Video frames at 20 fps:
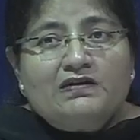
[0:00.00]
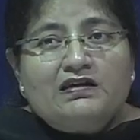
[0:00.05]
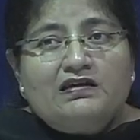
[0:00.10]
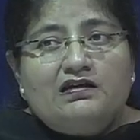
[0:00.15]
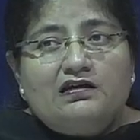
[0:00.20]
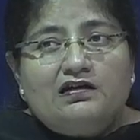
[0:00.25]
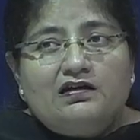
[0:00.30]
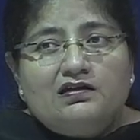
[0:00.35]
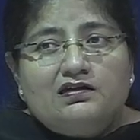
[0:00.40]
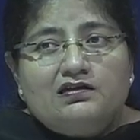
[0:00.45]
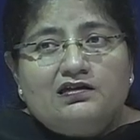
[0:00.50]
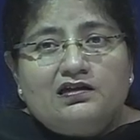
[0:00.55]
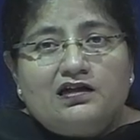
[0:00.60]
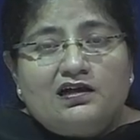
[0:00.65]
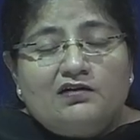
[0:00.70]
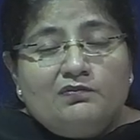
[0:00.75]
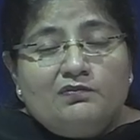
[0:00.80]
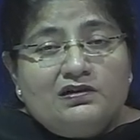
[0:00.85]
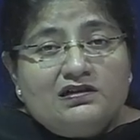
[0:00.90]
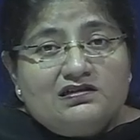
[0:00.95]
The
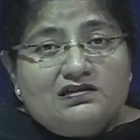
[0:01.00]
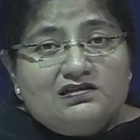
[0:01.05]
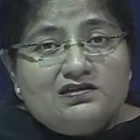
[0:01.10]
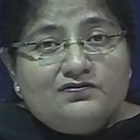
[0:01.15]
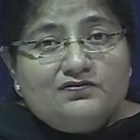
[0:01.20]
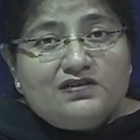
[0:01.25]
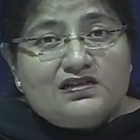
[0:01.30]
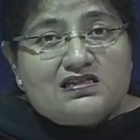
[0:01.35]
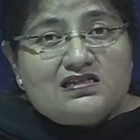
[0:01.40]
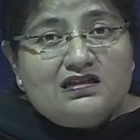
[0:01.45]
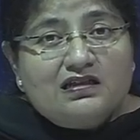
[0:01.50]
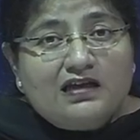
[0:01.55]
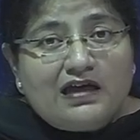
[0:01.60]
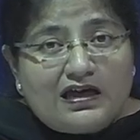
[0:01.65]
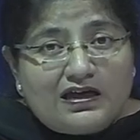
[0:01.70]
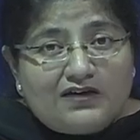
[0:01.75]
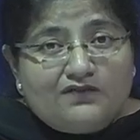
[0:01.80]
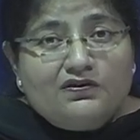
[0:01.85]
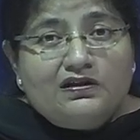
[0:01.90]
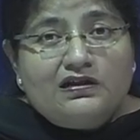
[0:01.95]
government is investing
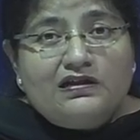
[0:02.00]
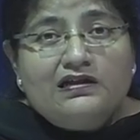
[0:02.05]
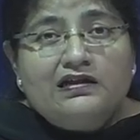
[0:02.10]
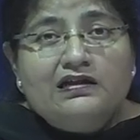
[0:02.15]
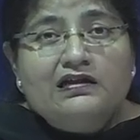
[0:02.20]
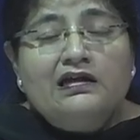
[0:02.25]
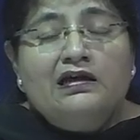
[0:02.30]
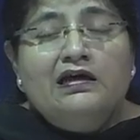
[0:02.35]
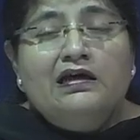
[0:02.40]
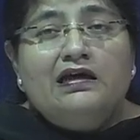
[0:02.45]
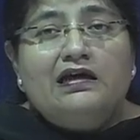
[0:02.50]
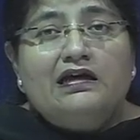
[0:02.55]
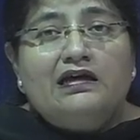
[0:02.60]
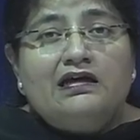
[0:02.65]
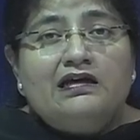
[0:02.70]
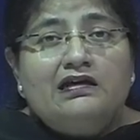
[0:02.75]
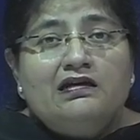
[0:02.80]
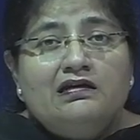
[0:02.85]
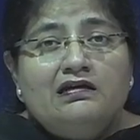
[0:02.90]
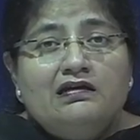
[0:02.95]
heavily
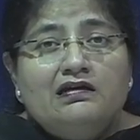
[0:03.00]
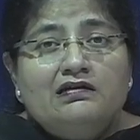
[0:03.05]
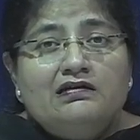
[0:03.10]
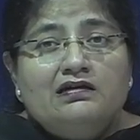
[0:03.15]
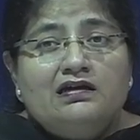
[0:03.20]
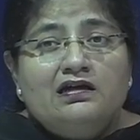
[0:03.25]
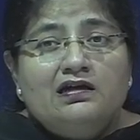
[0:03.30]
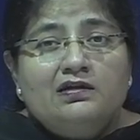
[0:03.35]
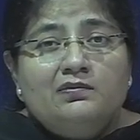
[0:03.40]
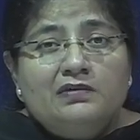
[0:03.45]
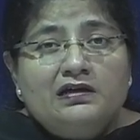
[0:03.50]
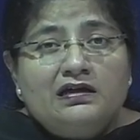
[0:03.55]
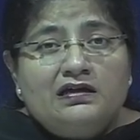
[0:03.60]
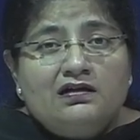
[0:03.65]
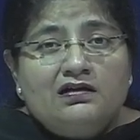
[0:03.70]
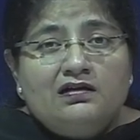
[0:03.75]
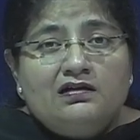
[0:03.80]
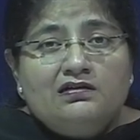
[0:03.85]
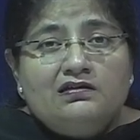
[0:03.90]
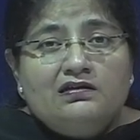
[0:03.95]
in
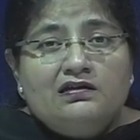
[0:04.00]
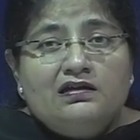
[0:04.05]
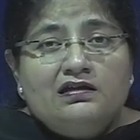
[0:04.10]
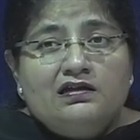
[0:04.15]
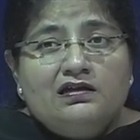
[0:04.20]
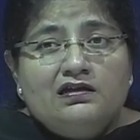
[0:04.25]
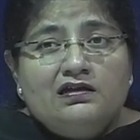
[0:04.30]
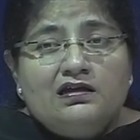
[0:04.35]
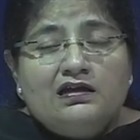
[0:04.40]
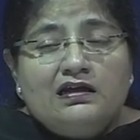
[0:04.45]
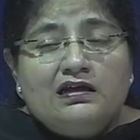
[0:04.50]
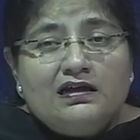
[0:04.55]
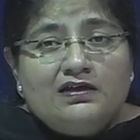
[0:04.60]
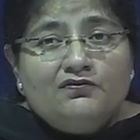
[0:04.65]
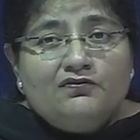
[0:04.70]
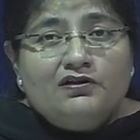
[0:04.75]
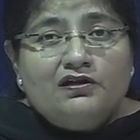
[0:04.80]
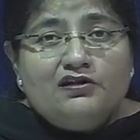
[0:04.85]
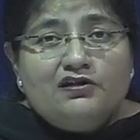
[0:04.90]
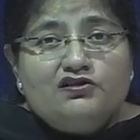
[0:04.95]
the
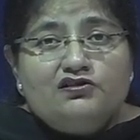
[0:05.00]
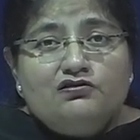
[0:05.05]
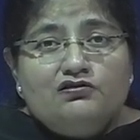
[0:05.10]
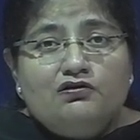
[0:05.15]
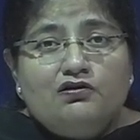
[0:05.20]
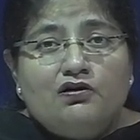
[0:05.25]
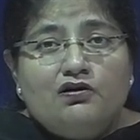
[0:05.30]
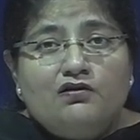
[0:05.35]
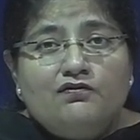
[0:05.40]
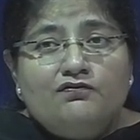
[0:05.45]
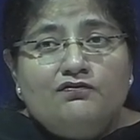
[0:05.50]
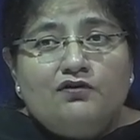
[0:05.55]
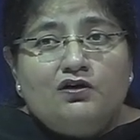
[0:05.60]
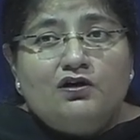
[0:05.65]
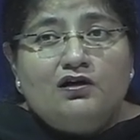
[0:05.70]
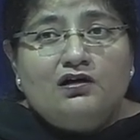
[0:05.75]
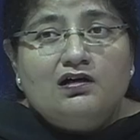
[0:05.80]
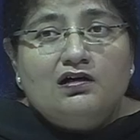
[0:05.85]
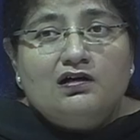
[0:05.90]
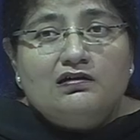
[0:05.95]
alleviation of
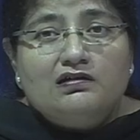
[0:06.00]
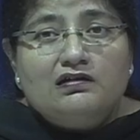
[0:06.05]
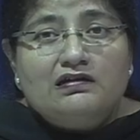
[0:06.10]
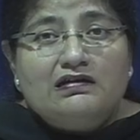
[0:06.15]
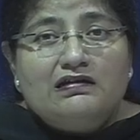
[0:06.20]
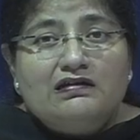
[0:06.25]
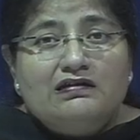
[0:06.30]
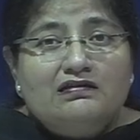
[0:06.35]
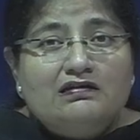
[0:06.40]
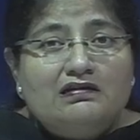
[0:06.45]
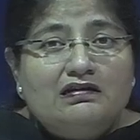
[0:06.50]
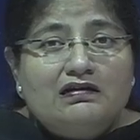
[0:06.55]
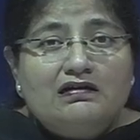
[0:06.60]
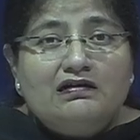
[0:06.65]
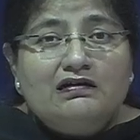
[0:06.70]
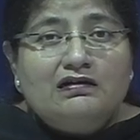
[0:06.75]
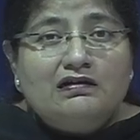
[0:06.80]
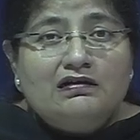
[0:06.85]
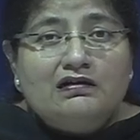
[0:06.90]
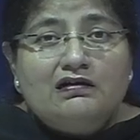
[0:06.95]

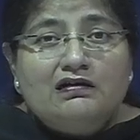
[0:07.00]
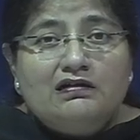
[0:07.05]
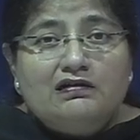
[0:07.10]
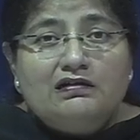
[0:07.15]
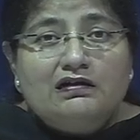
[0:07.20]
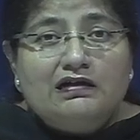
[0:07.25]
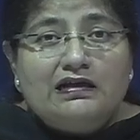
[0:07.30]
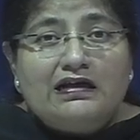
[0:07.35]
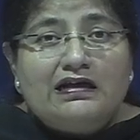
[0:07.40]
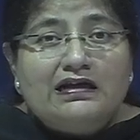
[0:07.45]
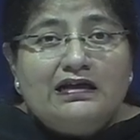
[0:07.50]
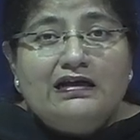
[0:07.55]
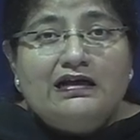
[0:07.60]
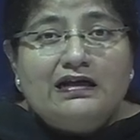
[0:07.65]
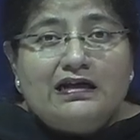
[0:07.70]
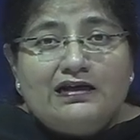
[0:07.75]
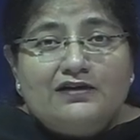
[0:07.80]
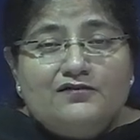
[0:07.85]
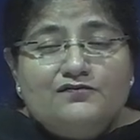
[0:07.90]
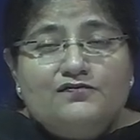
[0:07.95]
the daily
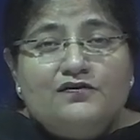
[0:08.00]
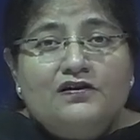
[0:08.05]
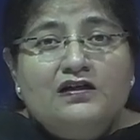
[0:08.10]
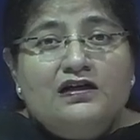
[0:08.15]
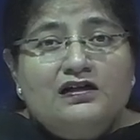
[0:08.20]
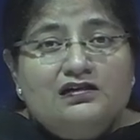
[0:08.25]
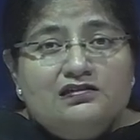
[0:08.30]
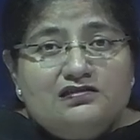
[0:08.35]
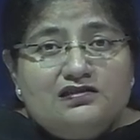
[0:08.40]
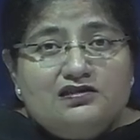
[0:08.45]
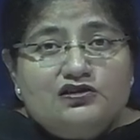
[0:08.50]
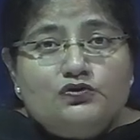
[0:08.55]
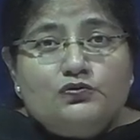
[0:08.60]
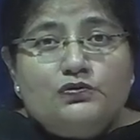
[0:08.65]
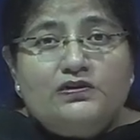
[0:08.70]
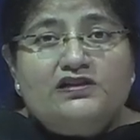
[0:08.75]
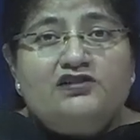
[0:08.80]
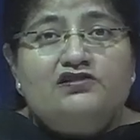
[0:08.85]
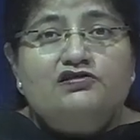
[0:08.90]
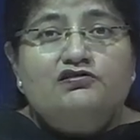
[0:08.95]
life
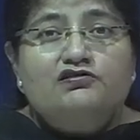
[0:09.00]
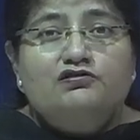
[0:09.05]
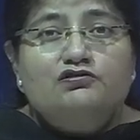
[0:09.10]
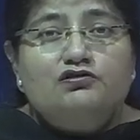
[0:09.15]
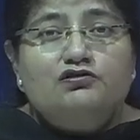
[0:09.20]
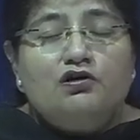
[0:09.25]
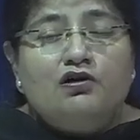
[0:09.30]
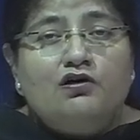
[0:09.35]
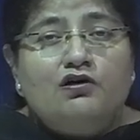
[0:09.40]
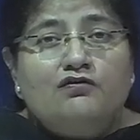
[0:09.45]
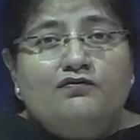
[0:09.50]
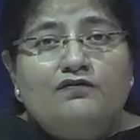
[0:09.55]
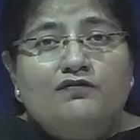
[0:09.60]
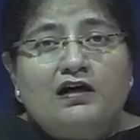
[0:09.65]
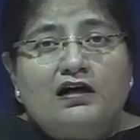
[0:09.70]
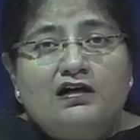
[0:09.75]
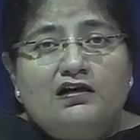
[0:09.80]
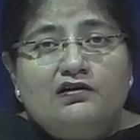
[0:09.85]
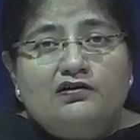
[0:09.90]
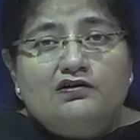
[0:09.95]
situations of
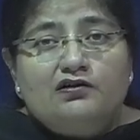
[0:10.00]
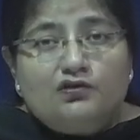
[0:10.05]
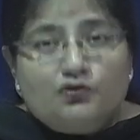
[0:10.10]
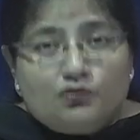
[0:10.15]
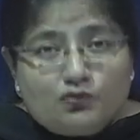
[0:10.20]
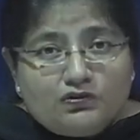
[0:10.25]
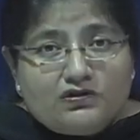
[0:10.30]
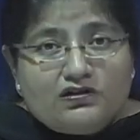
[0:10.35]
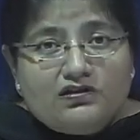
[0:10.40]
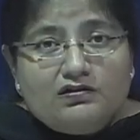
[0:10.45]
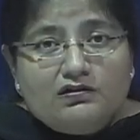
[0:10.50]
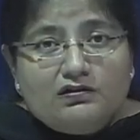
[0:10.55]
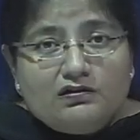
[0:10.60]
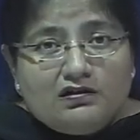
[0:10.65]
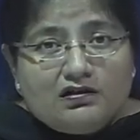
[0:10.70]
the rural